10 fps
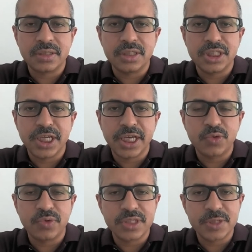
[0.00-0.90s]
the
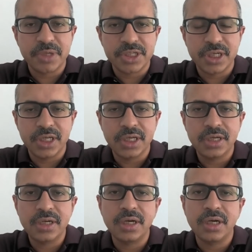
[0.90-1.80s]
generic ones especially,
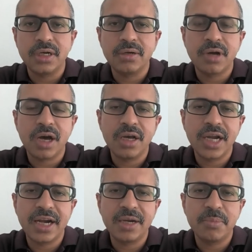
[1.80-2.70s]
are
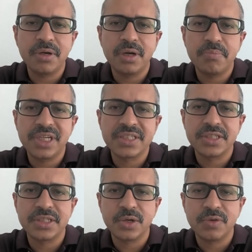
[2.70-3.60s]
at a
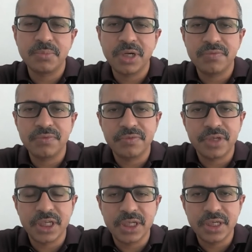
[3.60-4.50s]
precision of about
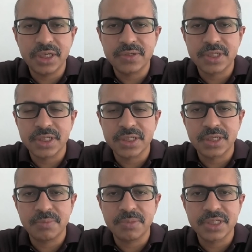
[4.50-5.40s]
50 to
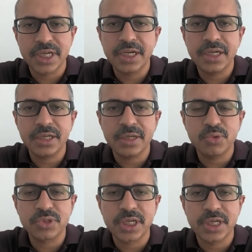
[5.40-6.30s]
60% in
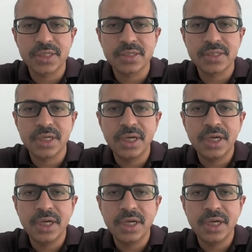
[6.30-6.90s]
most cases.